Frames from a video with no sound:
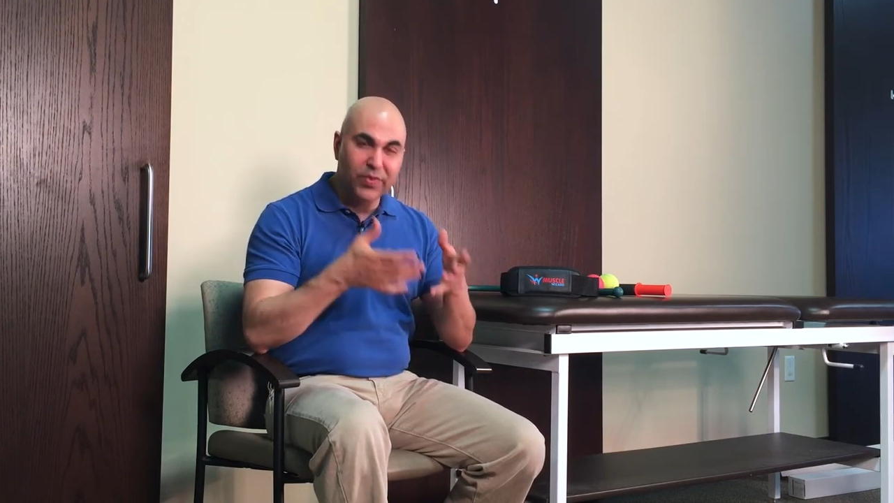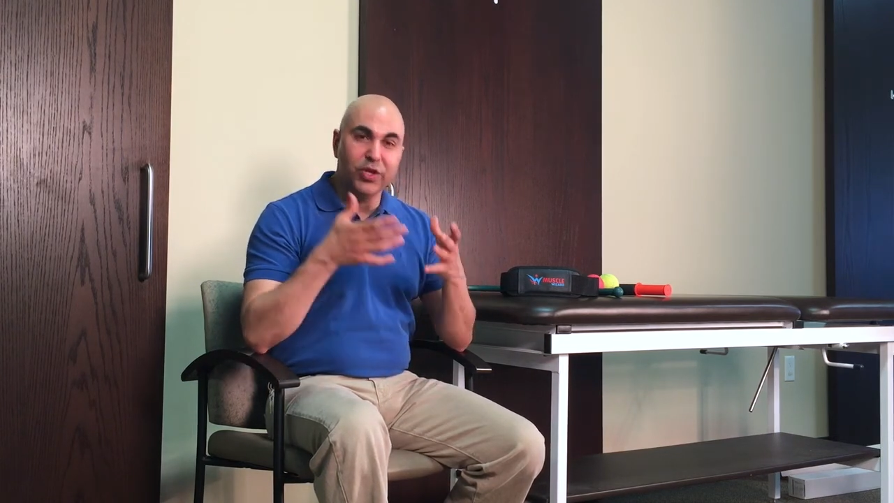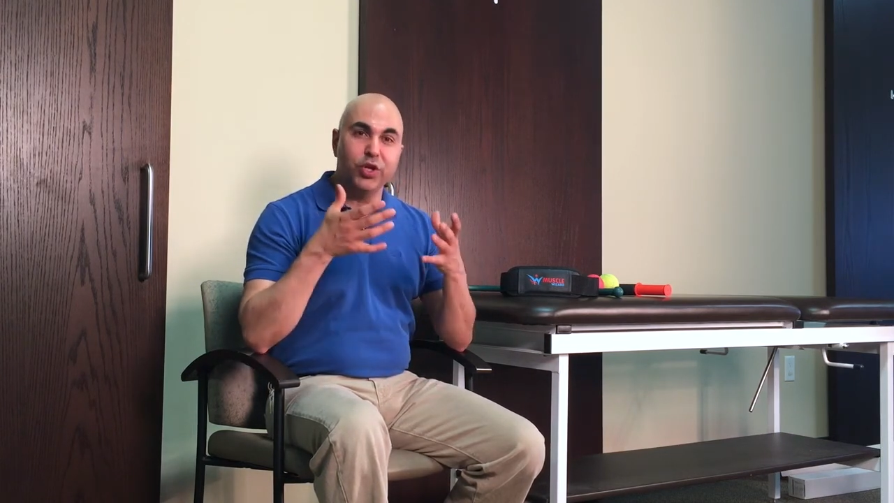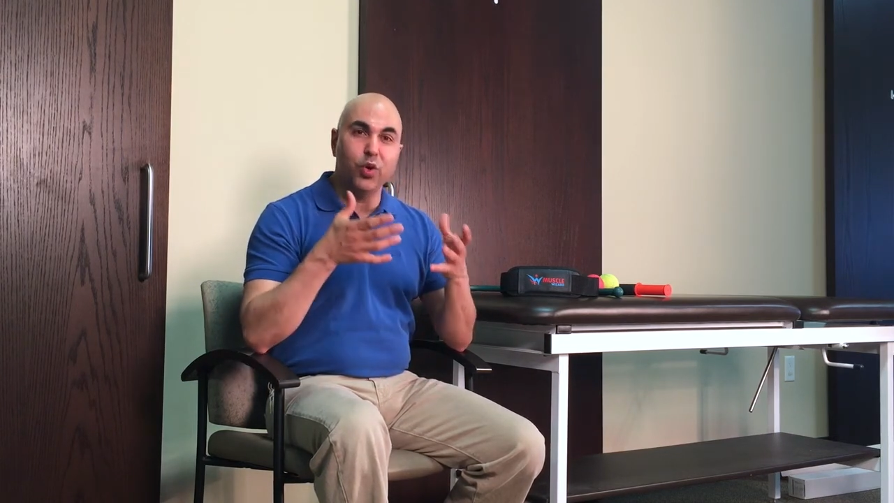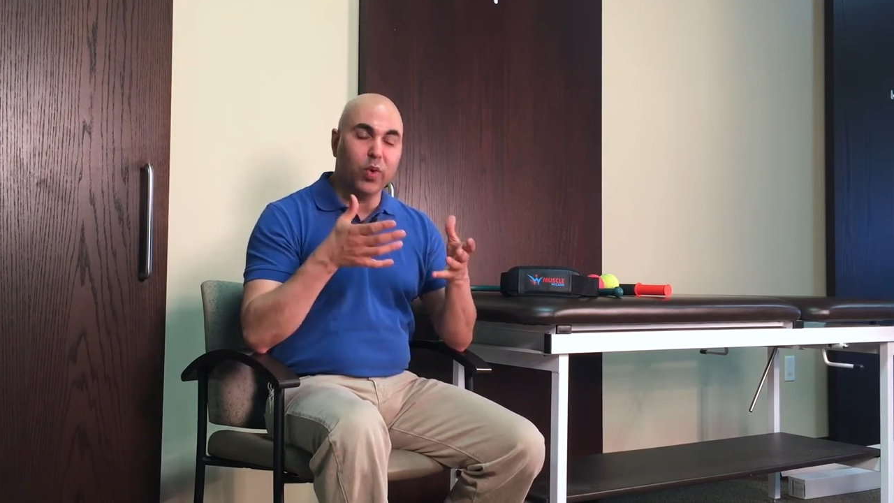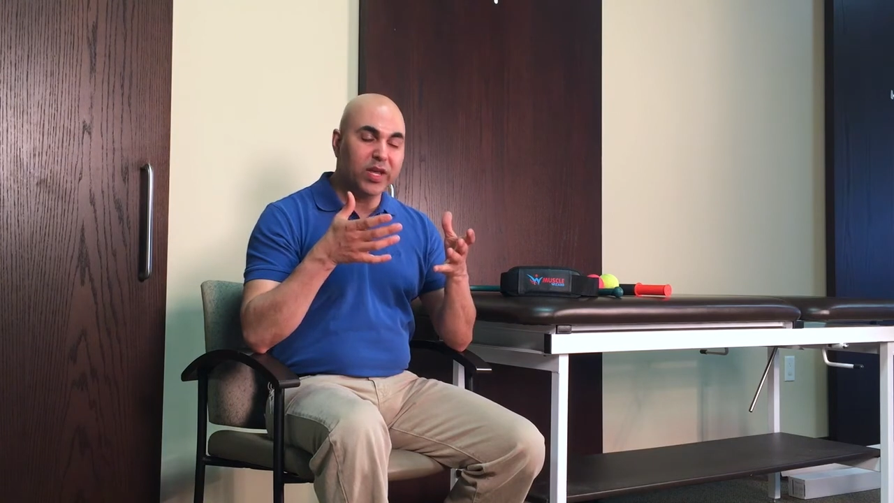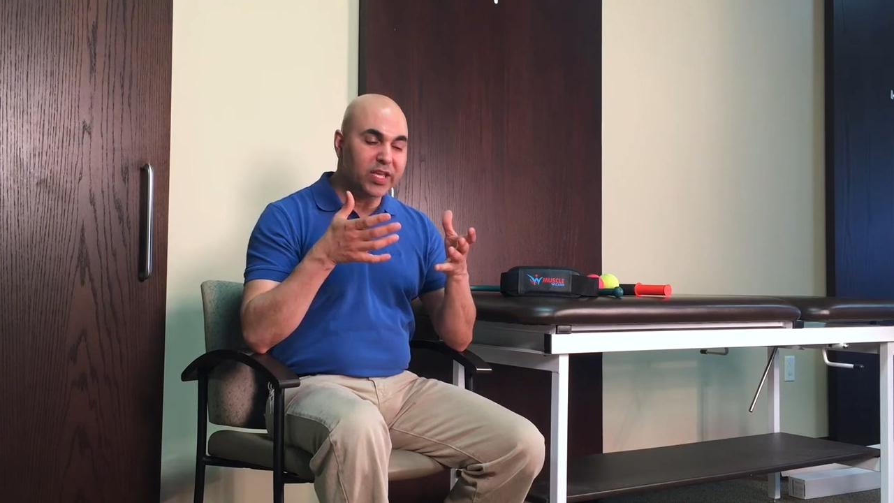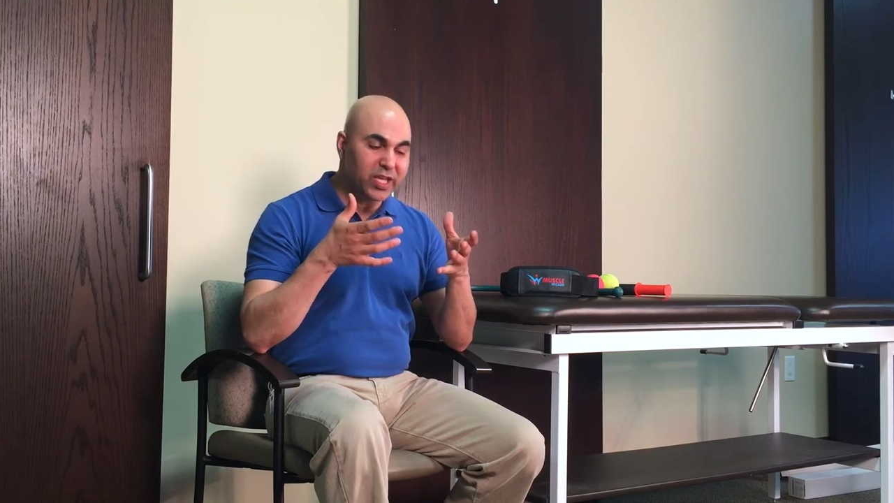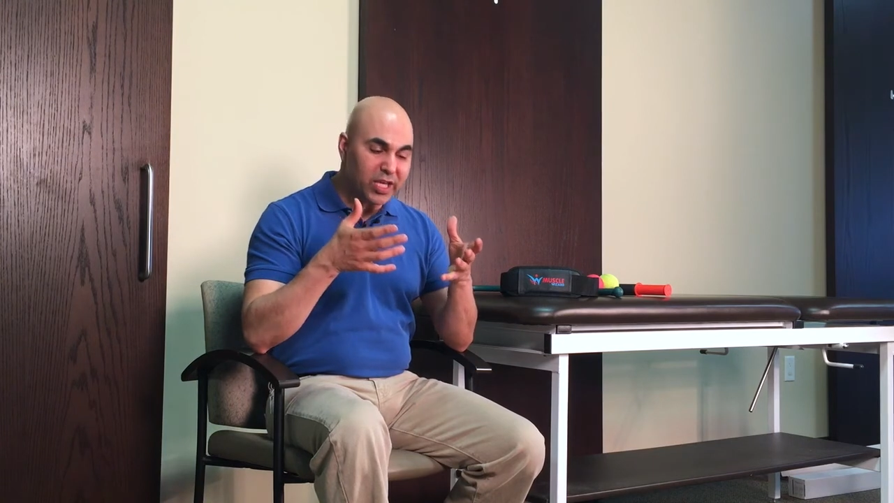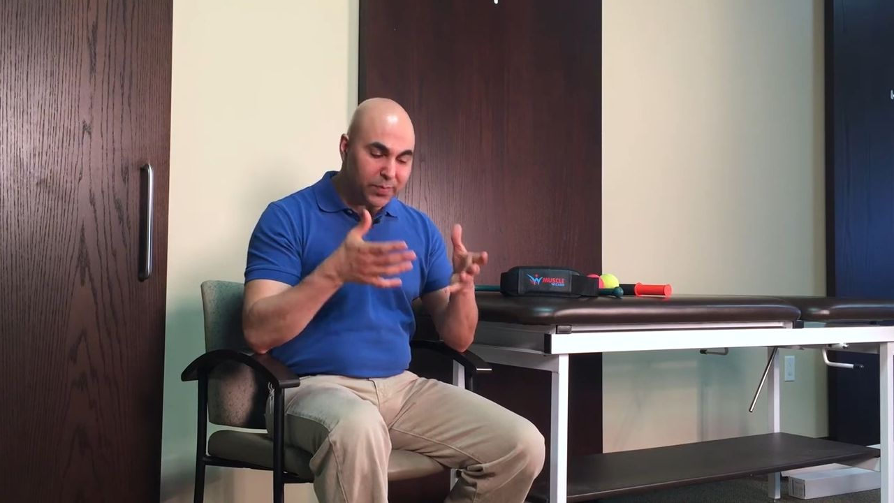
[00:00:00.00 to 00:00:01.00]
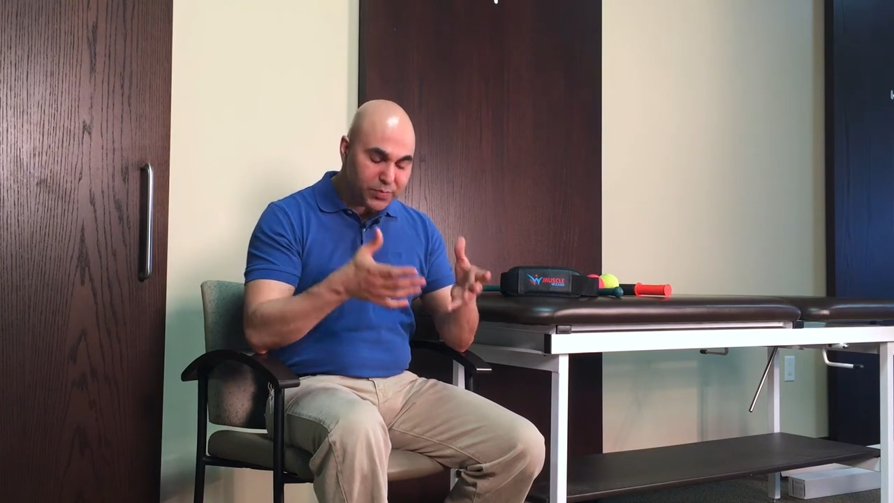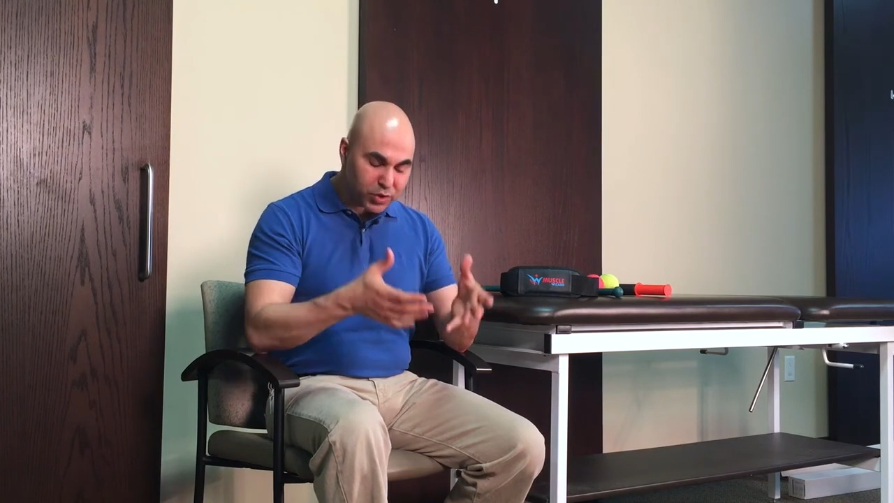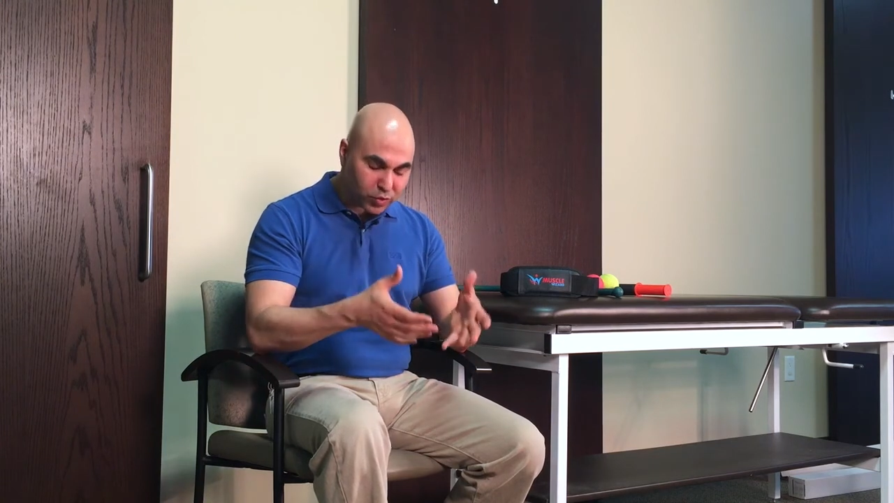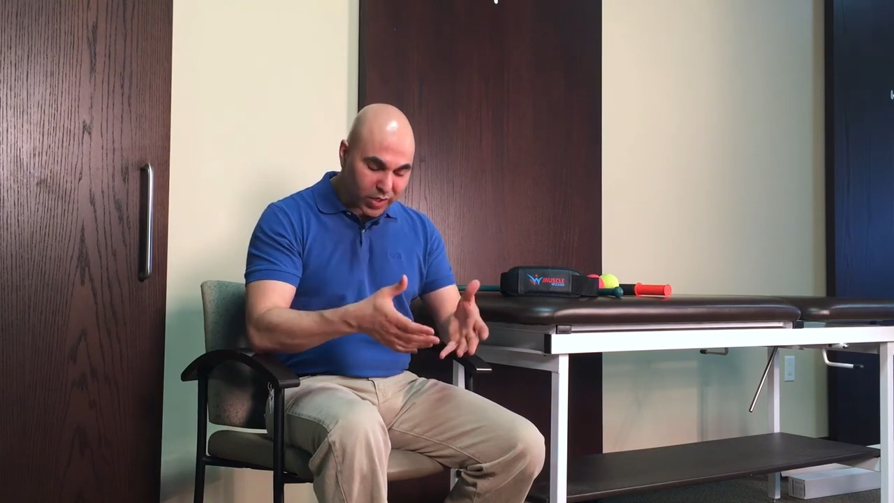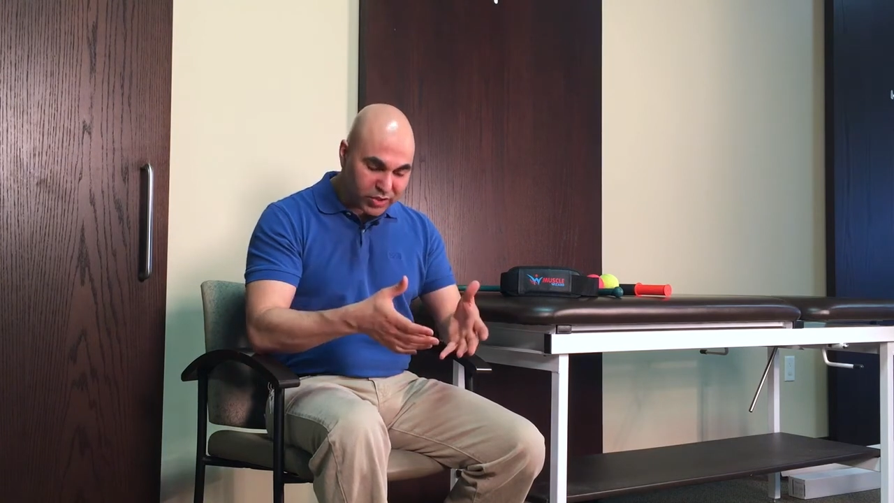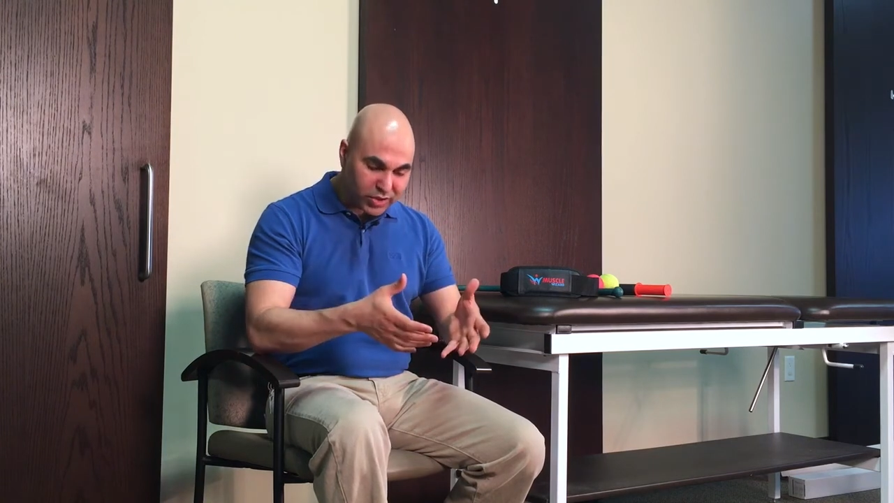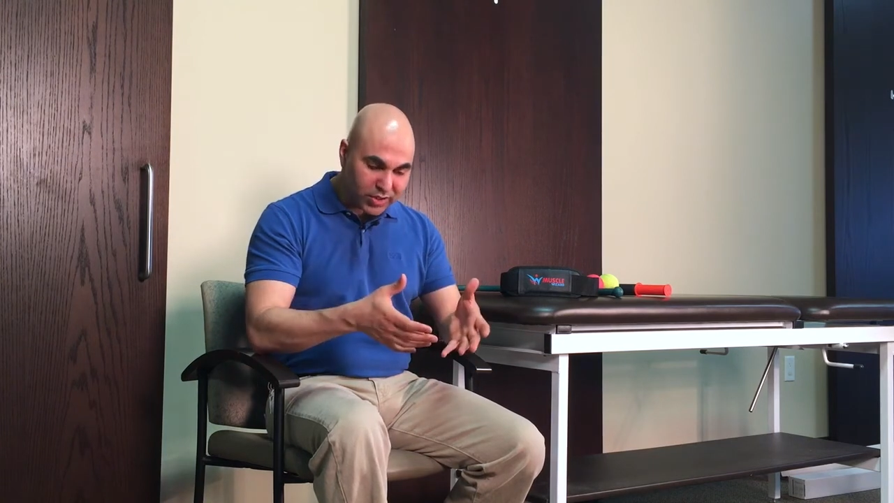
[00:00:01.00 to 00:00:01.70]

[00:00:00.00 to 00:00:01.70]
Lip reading: You don't want to keep stretching